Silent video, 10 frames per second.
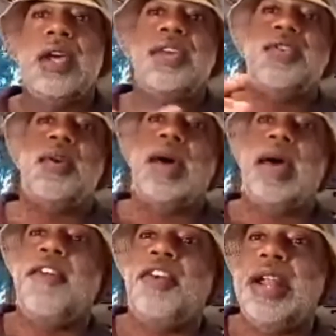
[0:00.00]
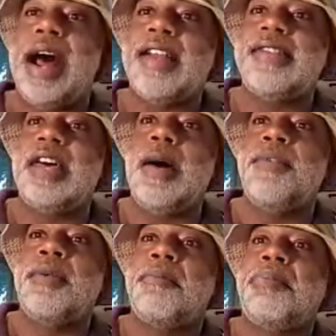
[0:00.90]
So if you're not
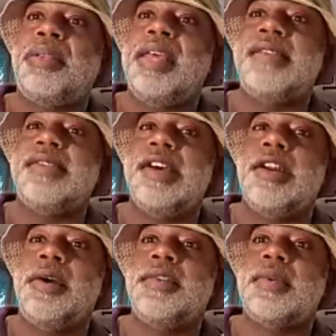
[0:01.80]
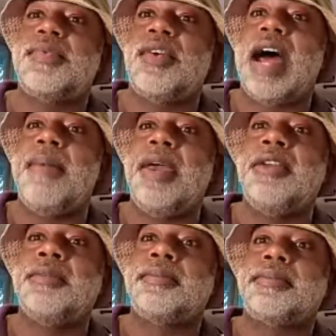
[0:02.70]
subbed, please consider subscribing.